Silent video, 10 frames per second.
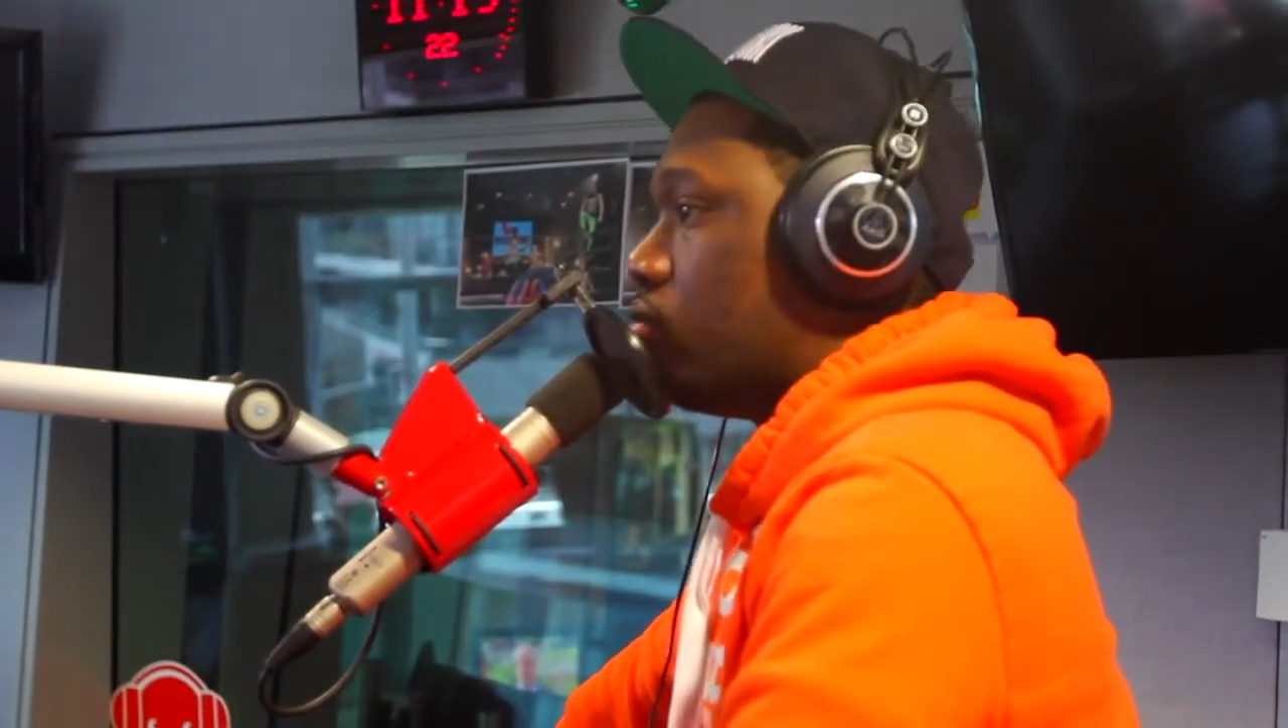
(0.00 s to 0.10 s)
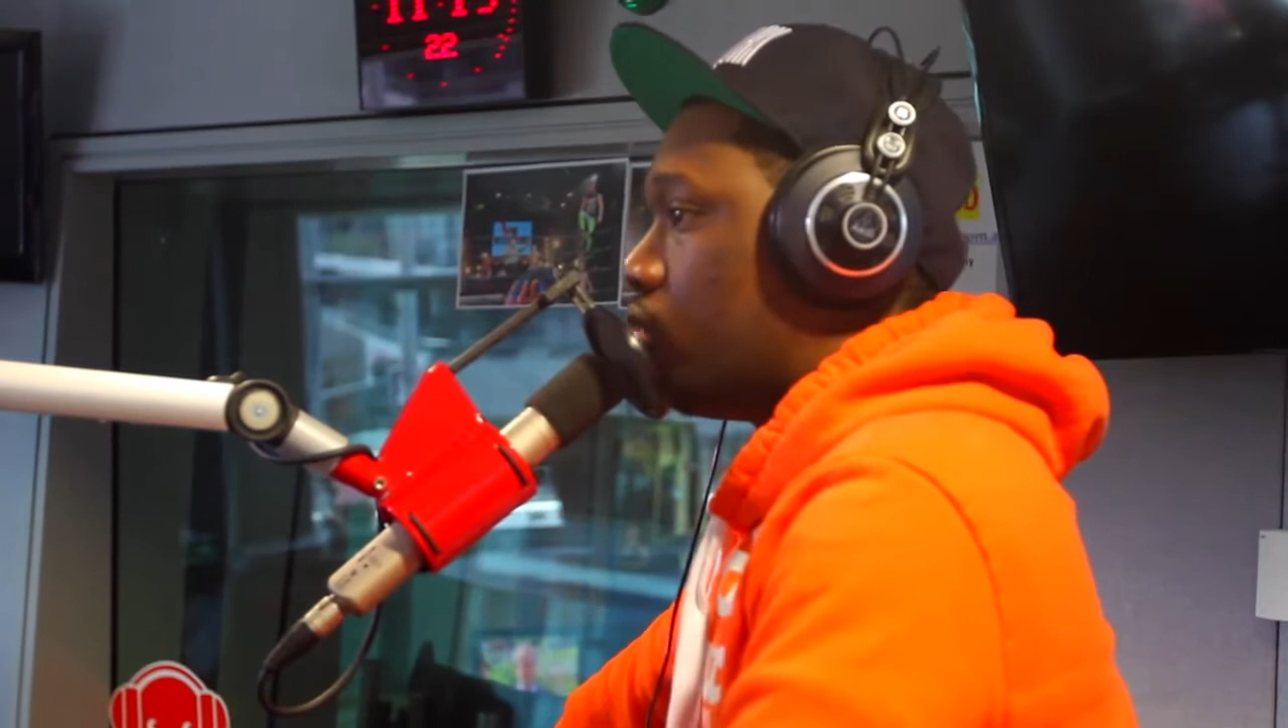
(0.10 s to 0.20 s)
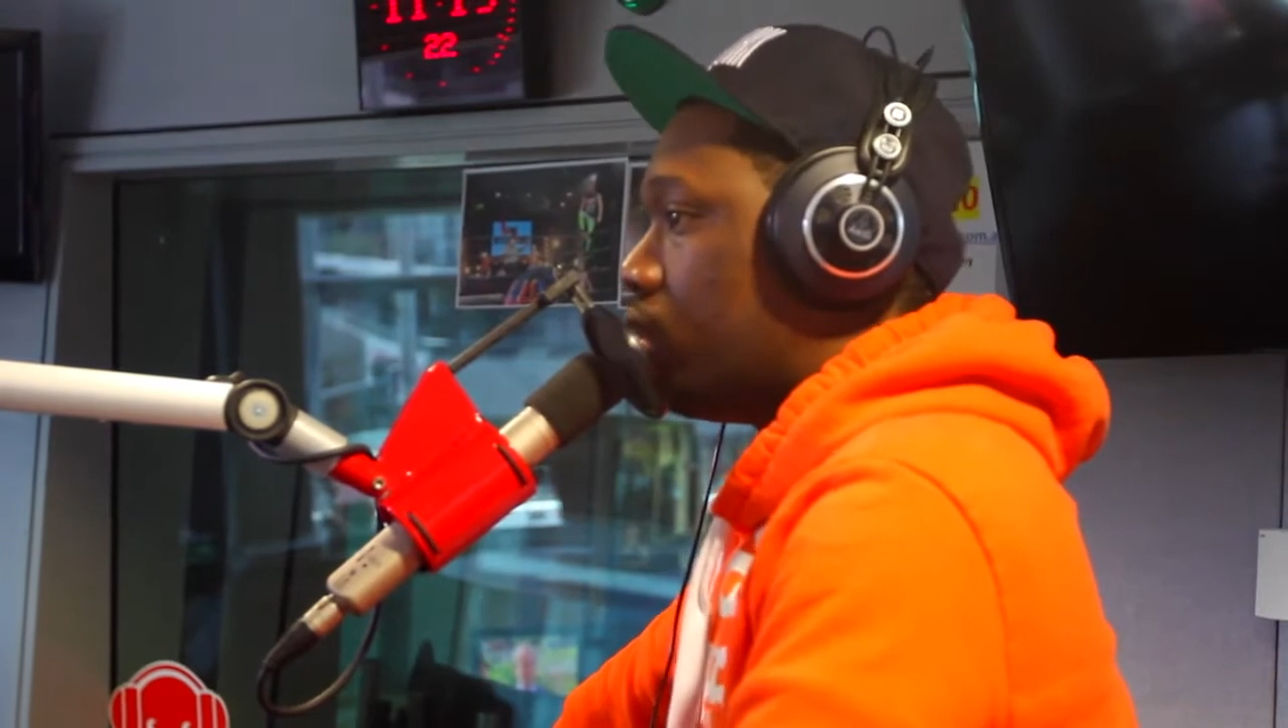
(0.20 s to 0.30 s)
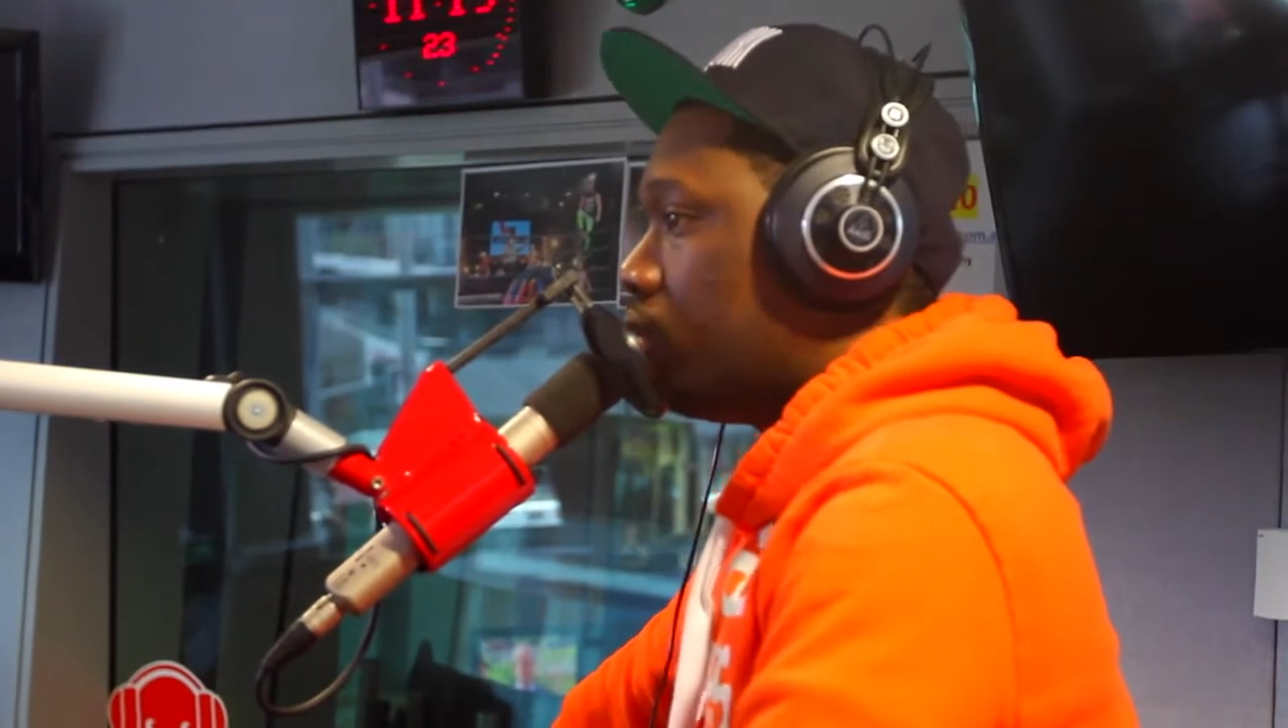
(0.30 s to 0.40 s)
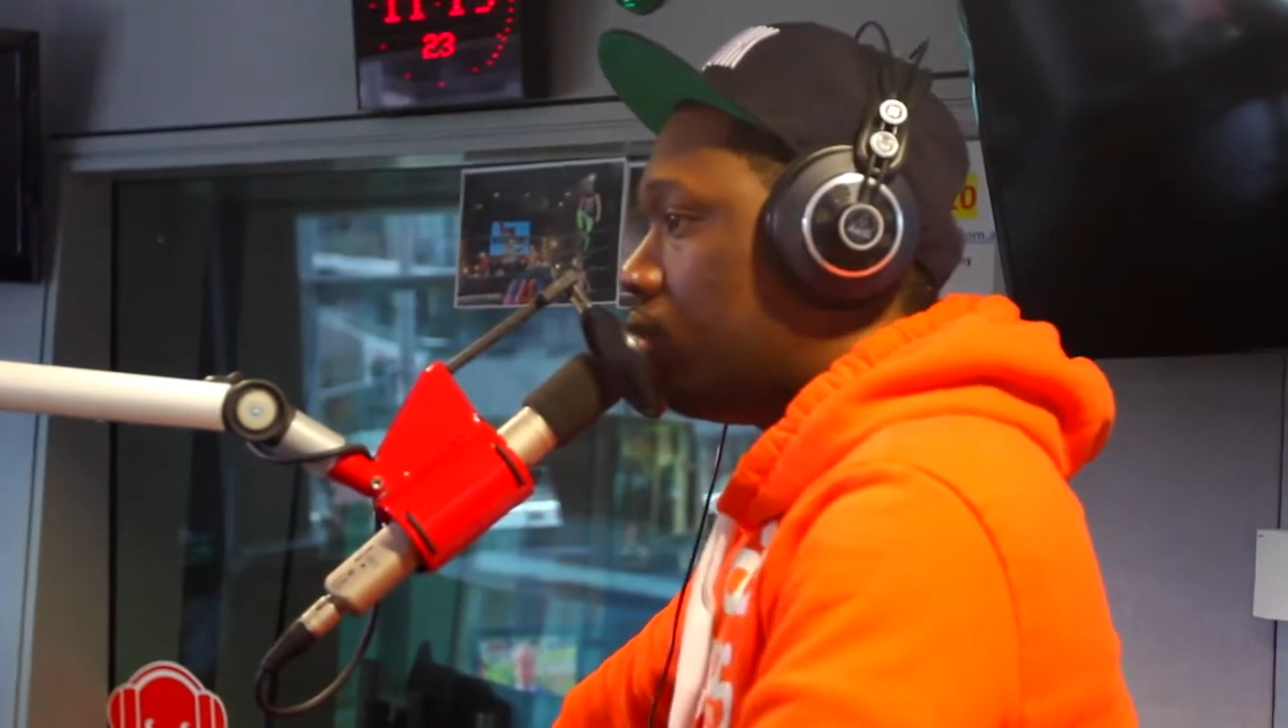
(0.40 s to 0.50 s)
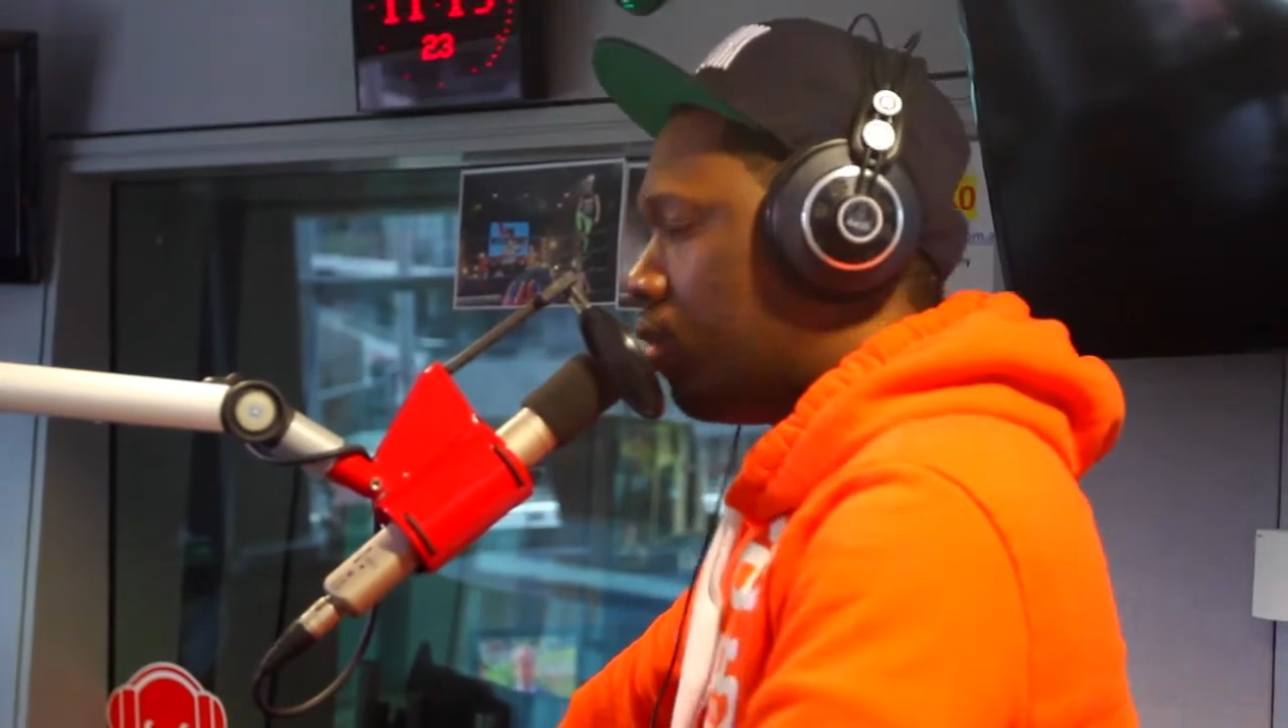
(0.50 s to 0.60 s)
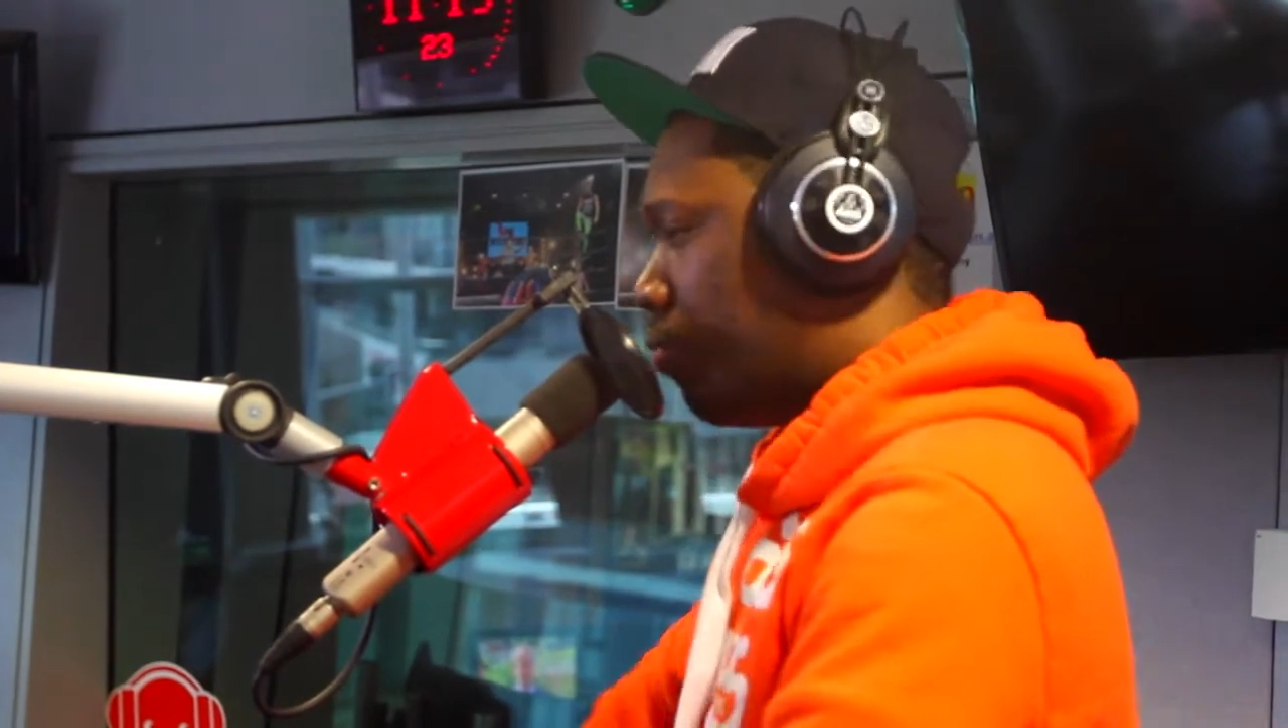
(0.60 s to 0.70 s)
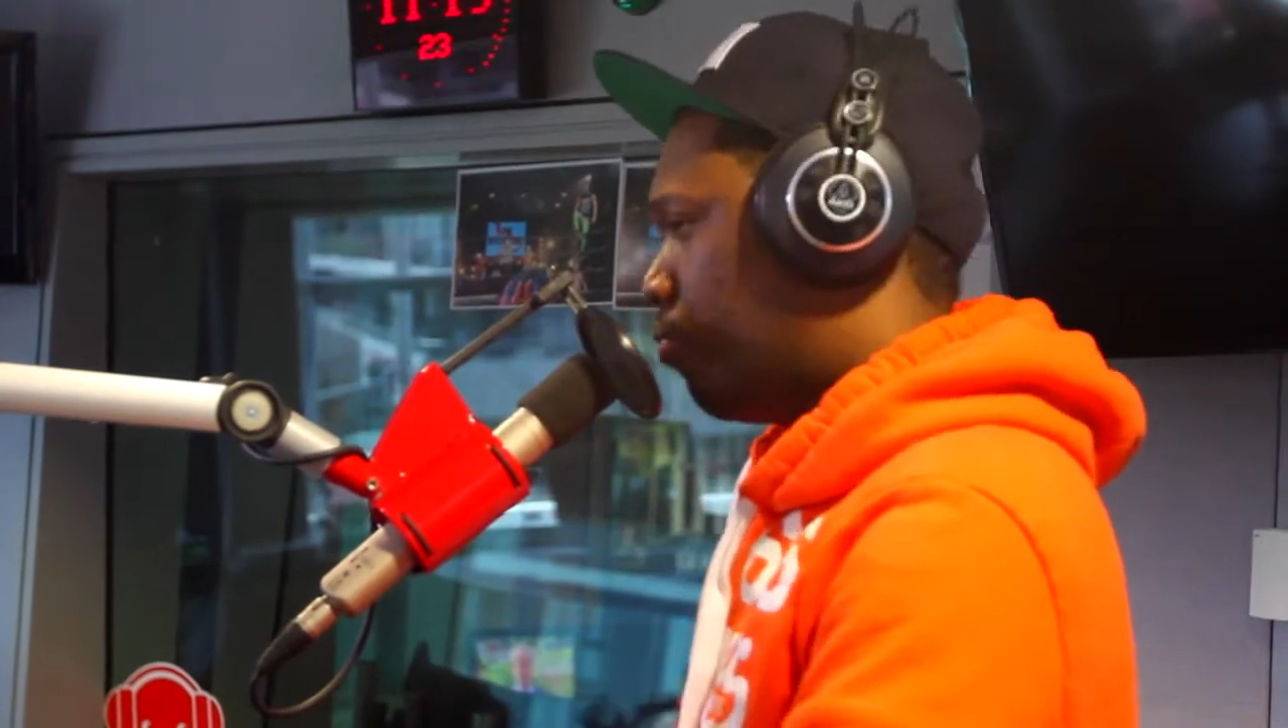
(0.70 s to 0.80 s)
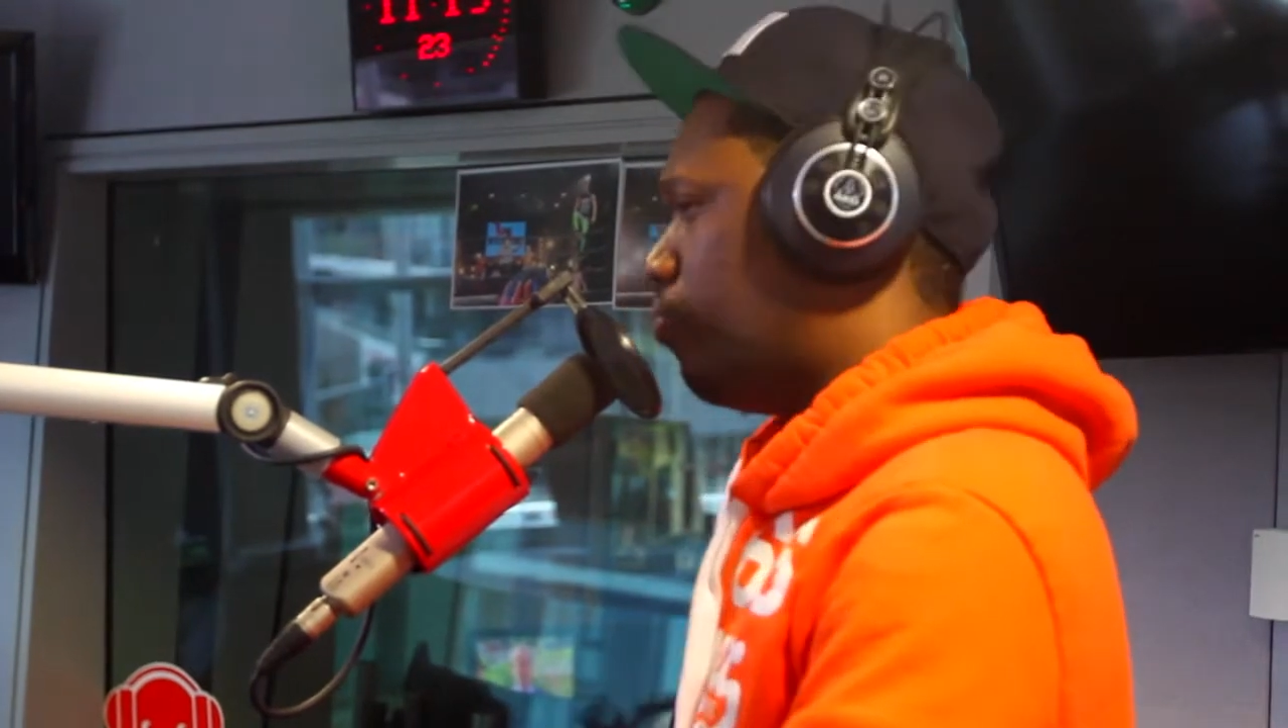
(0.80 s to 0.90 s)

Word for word: road to